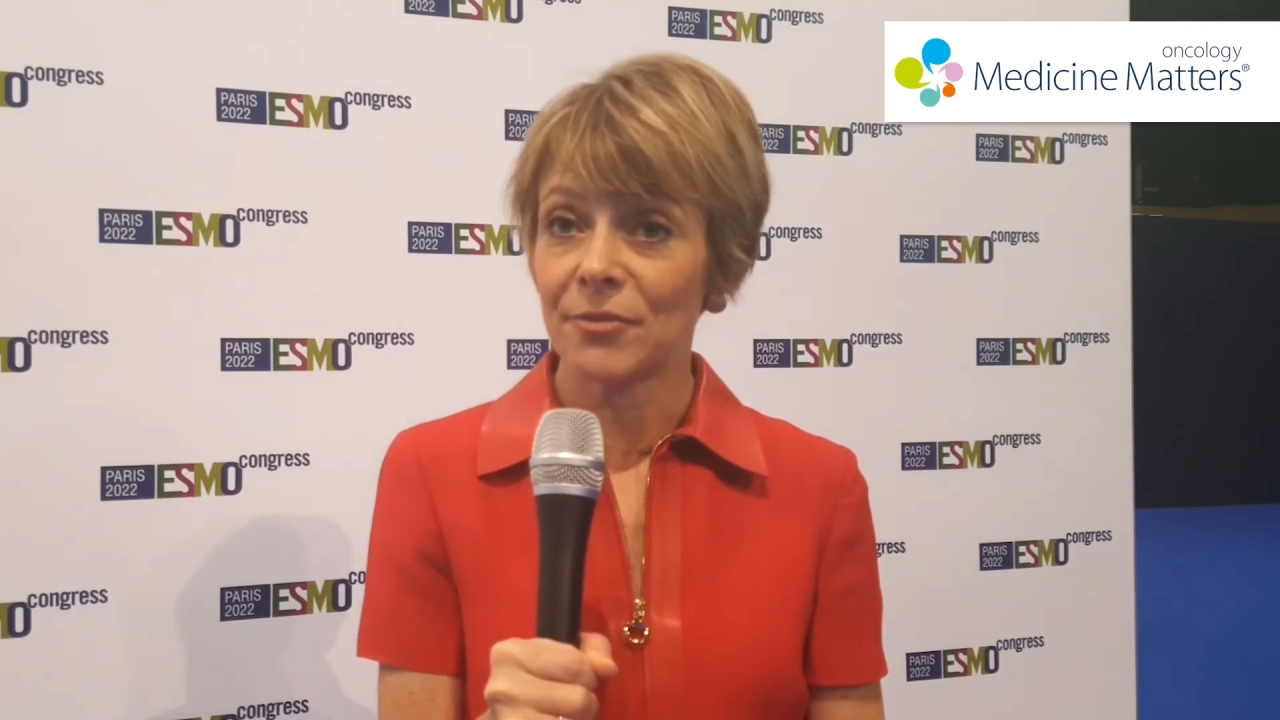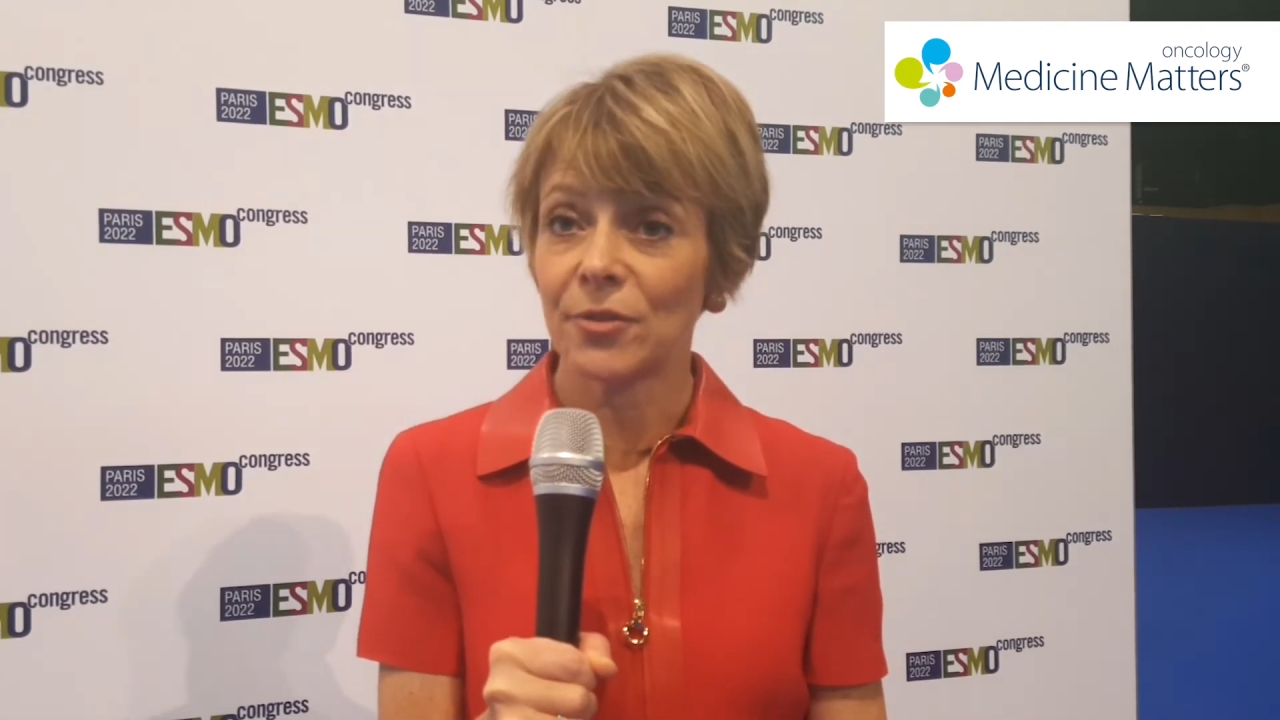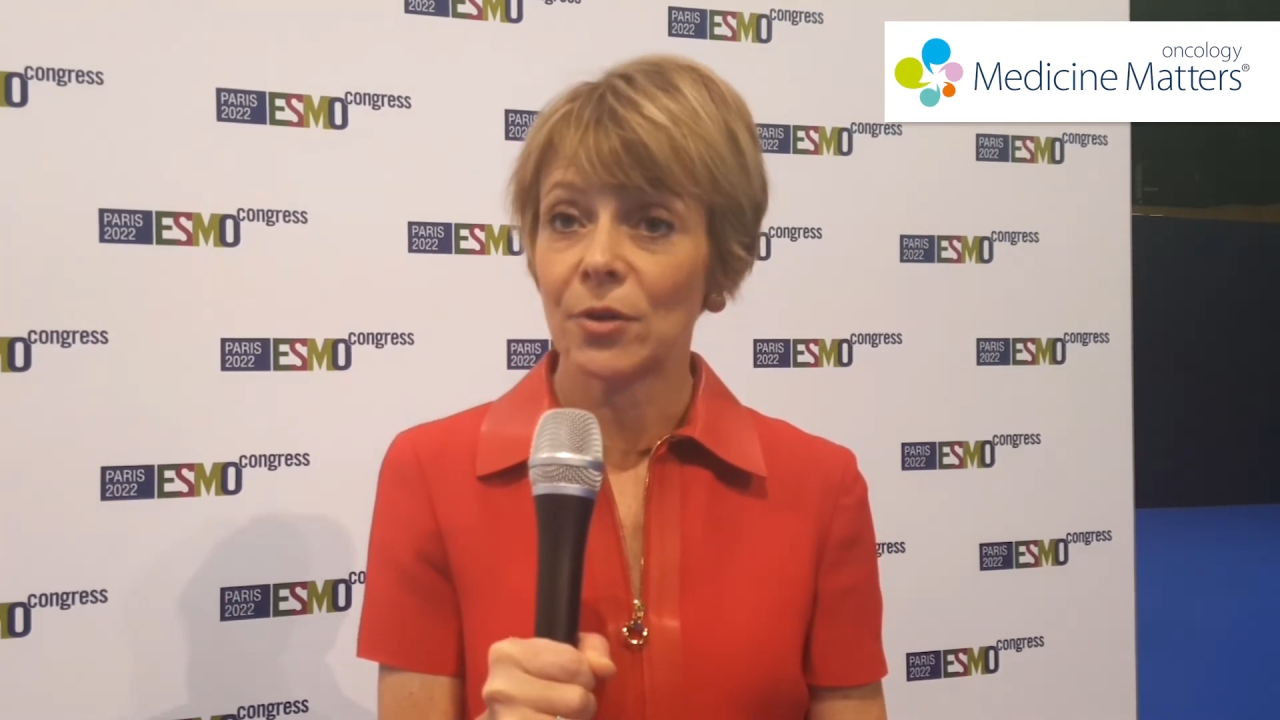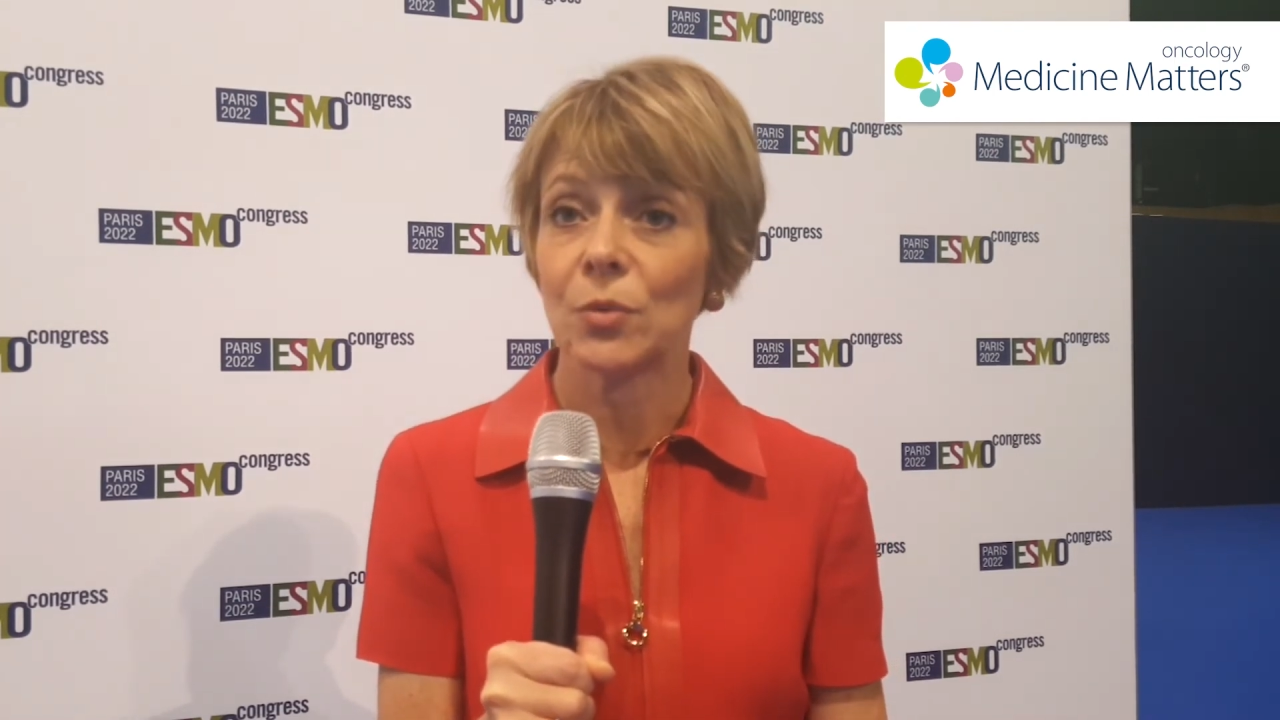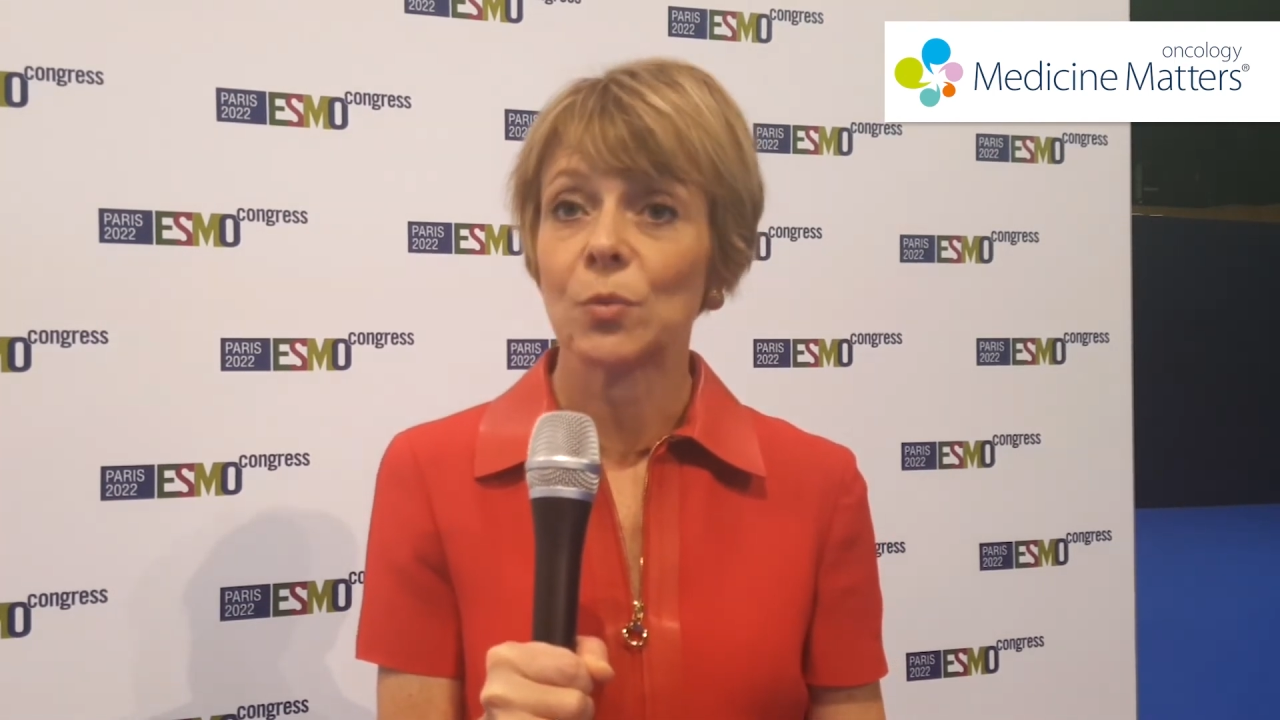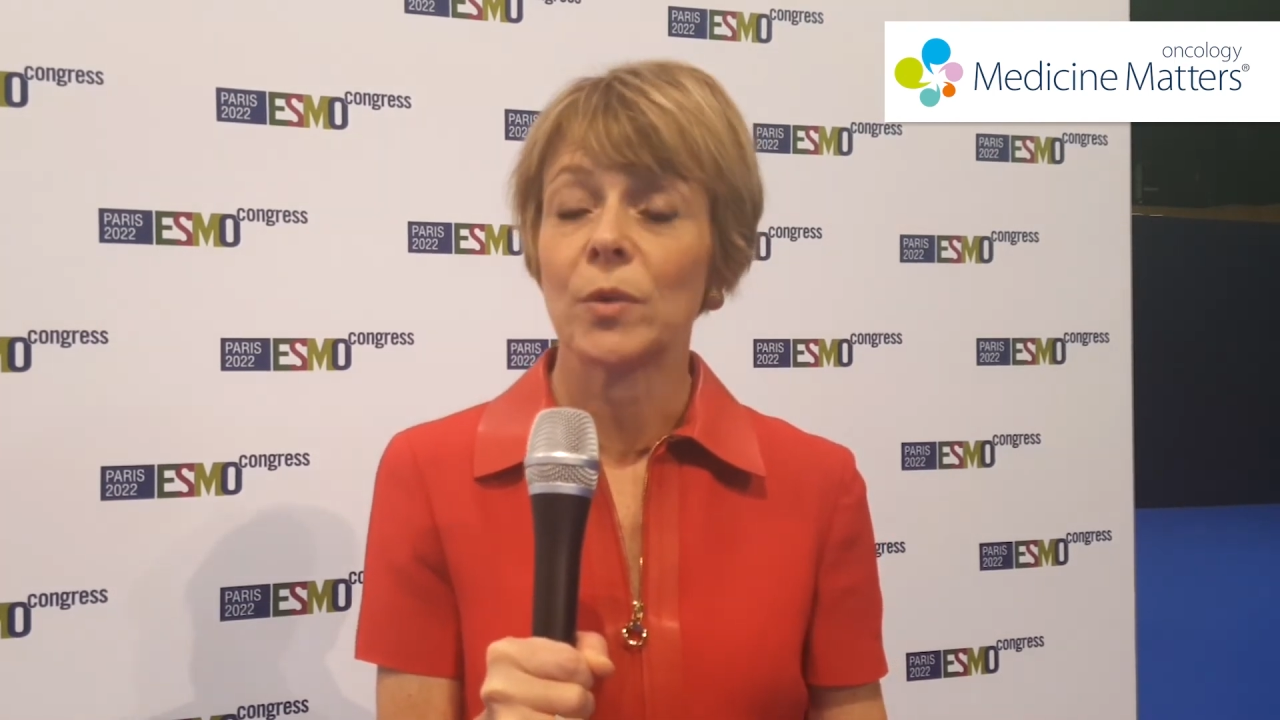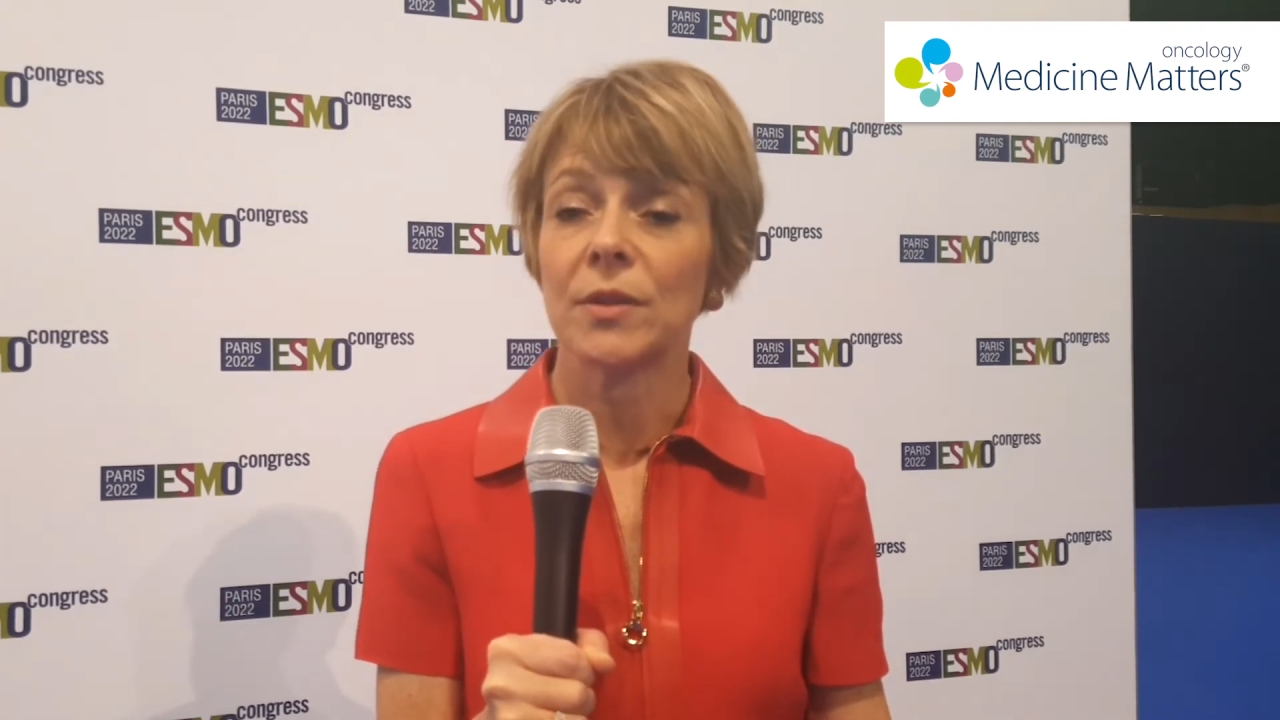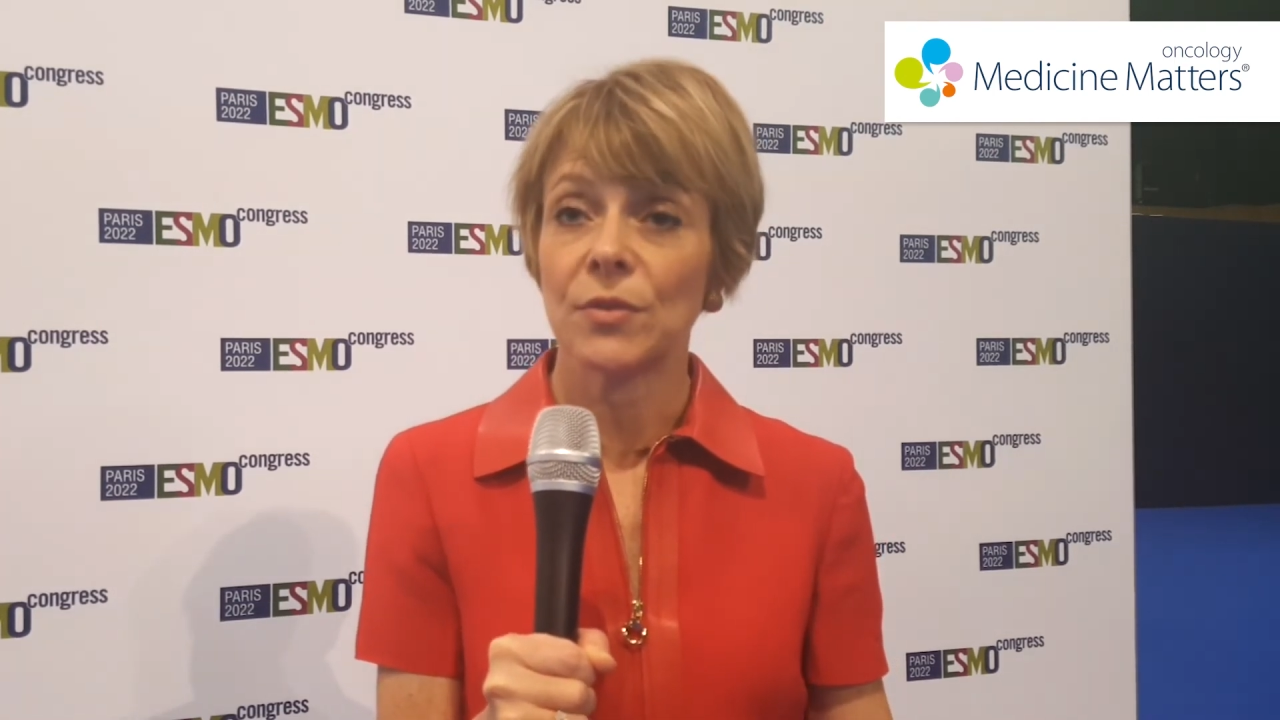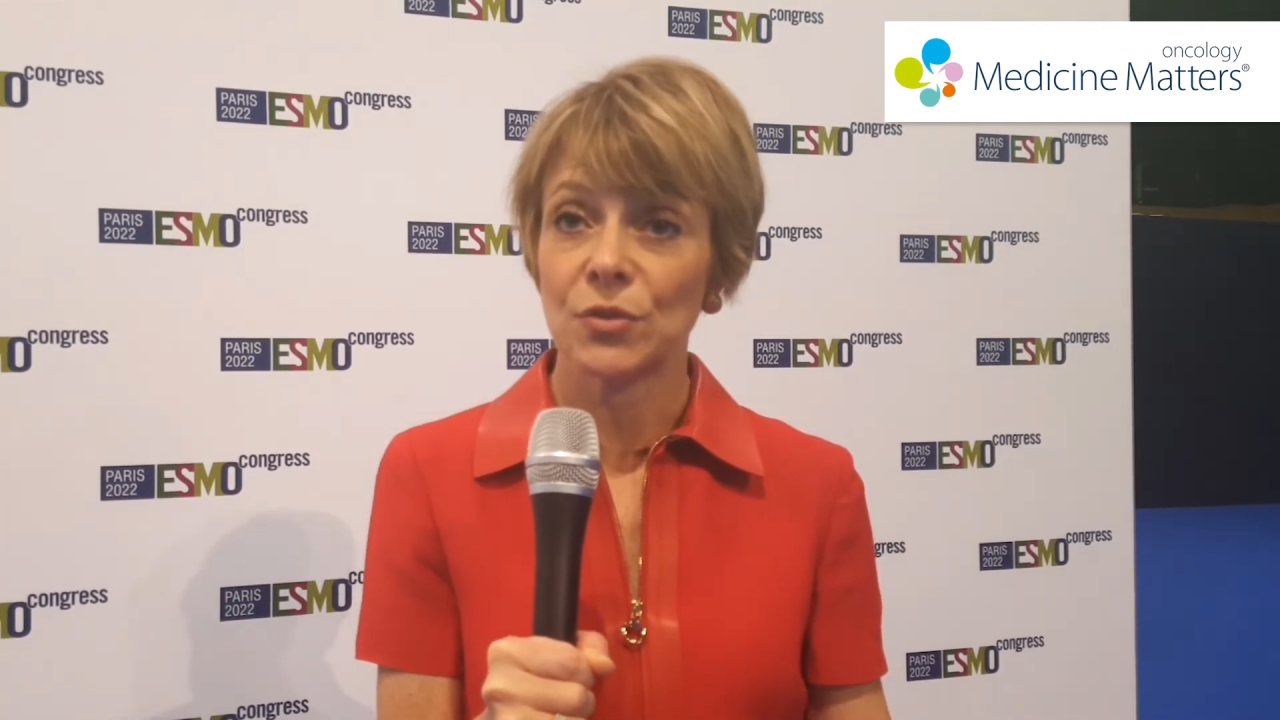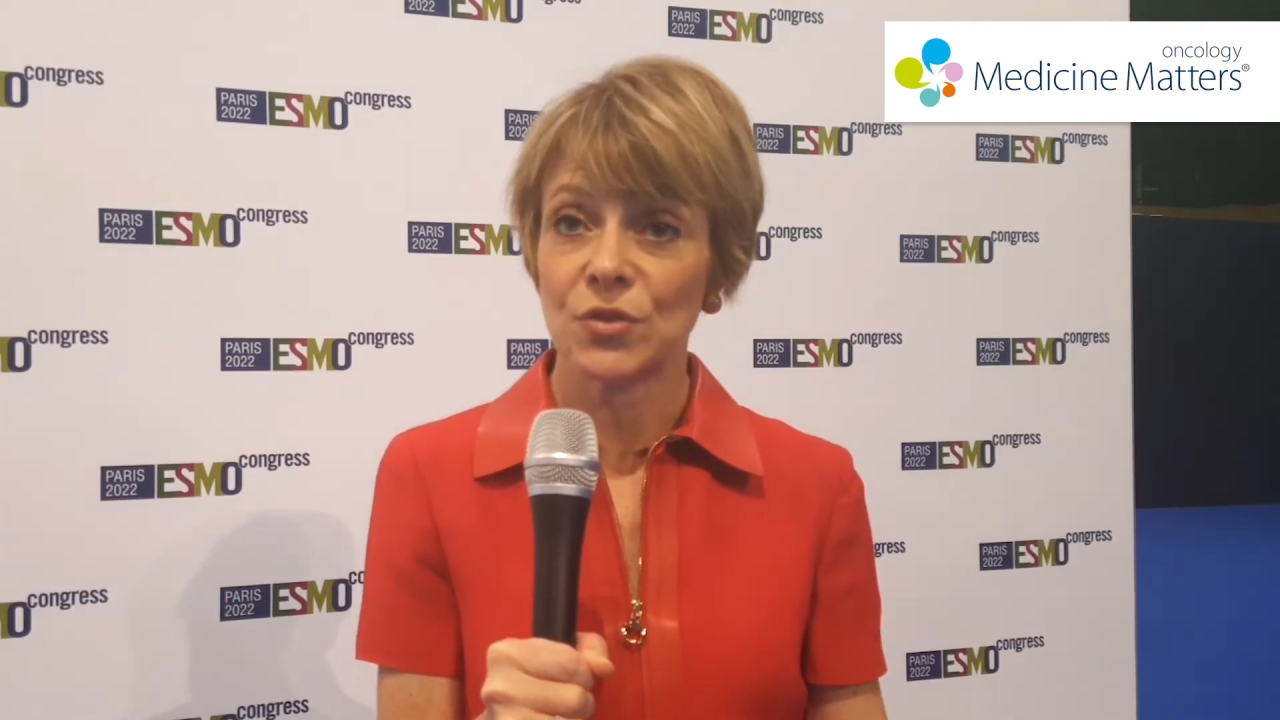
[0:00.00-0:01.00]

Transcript: effort with